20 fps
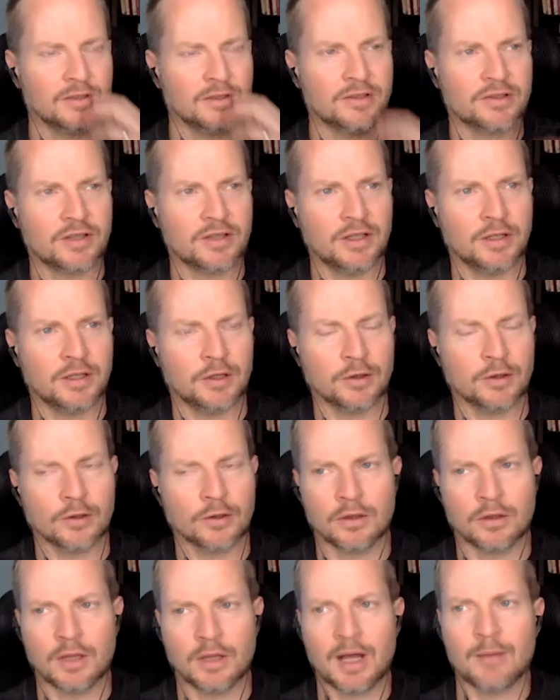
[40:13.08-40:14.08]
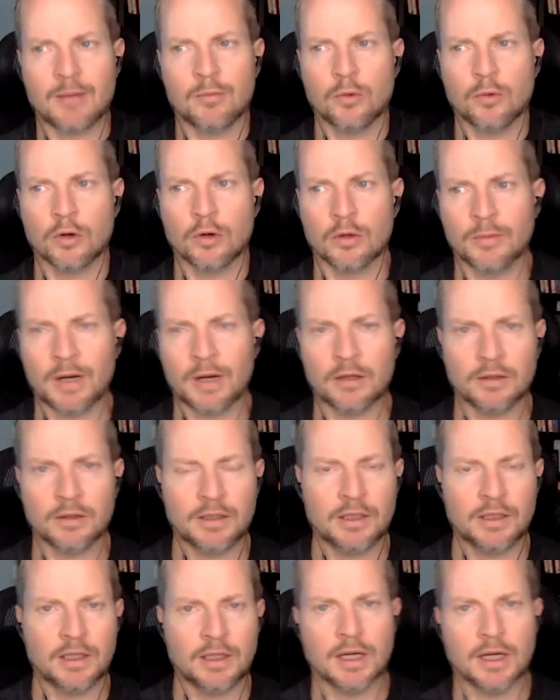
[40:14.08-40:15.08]
seen and heard a lot more about
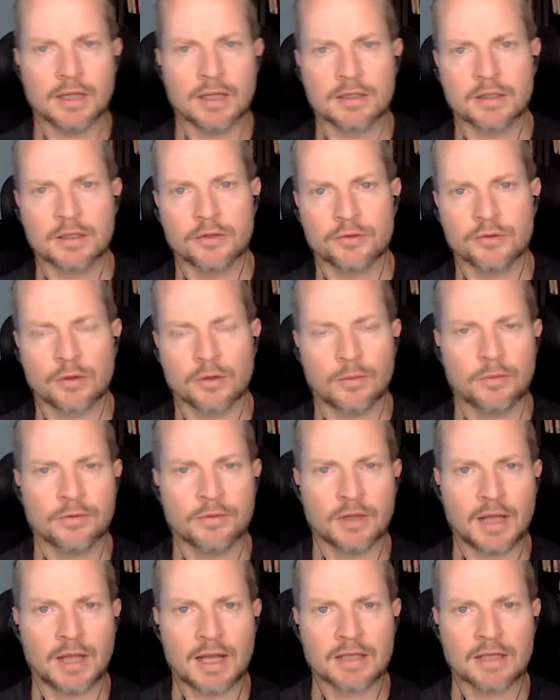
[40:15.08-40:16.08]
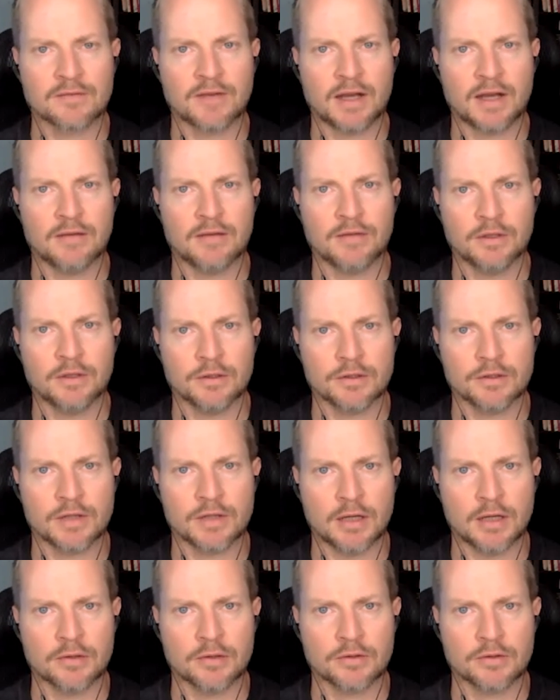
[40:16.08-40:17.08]
leaky gut syndrome over the last 5 years
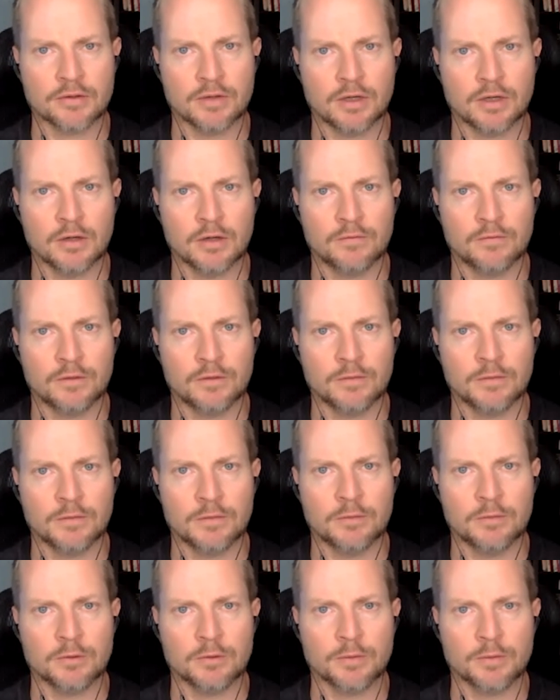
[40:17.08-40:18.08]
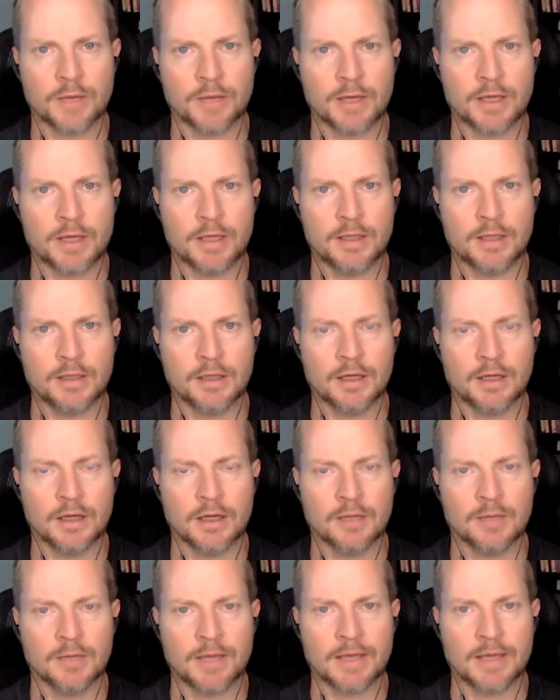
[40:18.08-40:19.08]
now. So hopefully people are
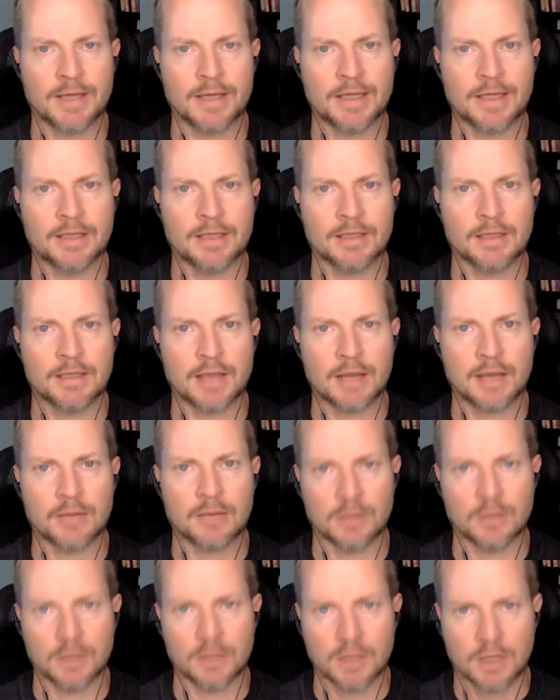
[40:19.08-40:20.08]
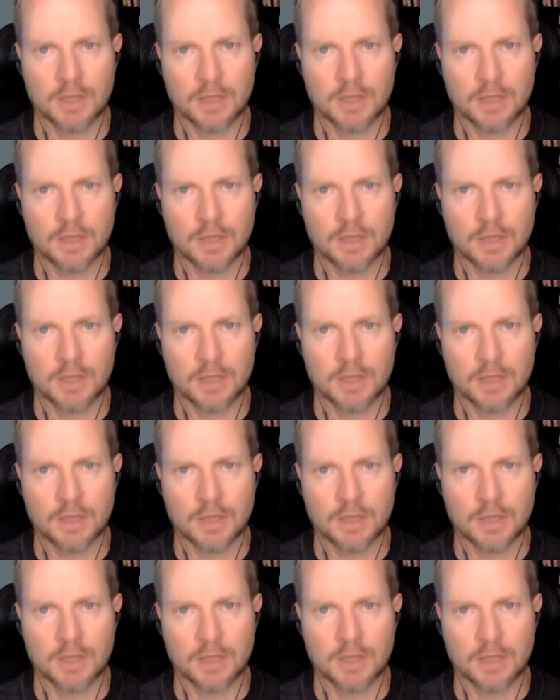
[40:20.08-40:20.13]
paying heed to that one.